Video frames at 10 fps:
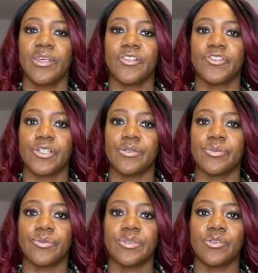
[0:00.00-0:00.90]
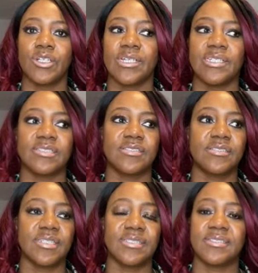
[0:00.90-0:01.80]
So it's
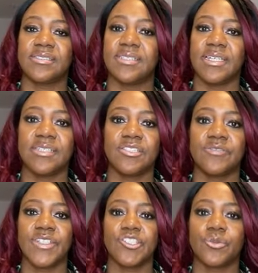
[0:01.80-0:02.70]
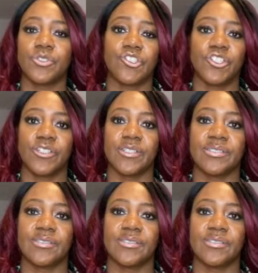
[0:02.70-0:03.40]
it's individual choice.